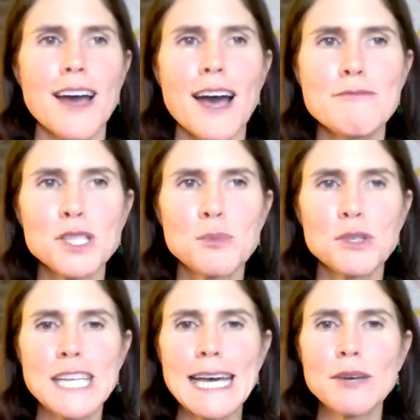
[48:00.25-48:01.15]
of
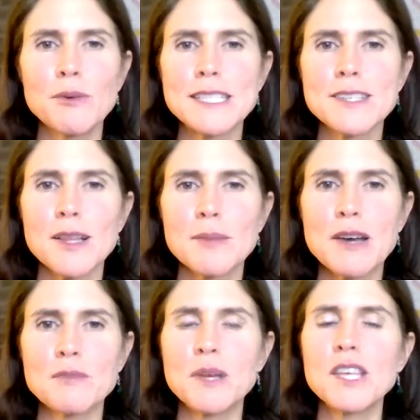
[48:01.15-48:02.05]
Montepulciano, what it's all
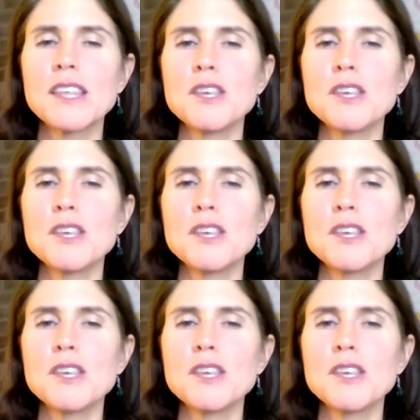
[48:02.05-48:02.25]
about. But